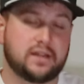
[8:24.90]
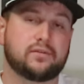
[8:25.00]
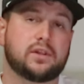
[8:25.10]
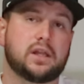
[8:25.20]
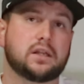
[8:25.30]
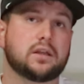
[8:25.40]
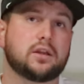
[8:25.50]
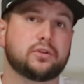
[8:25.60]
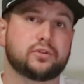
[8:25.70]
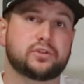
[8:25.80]
have a lot of
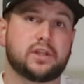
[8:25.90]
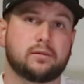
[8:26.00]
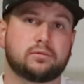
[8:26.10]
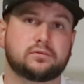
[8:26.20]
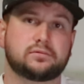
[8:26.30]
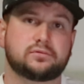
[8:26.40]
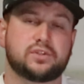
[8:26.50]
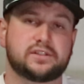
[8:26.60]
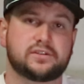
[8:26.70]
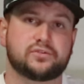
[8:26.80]
understable
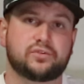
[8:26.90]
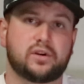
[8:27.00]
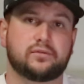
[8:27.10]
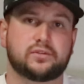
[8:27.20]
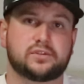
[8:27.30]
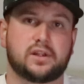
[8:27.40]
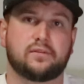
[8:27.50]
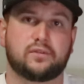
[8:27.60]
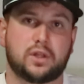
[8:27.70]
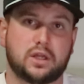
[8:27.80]
distance drivers.
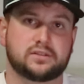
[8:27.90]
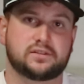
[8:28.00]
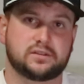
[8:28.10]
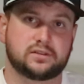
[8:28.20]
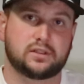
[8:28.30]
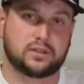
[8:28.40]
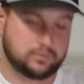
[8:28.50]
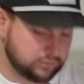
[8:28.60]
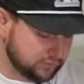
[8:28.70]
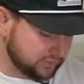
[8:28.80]
I've lost a
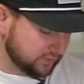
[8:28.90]
couple of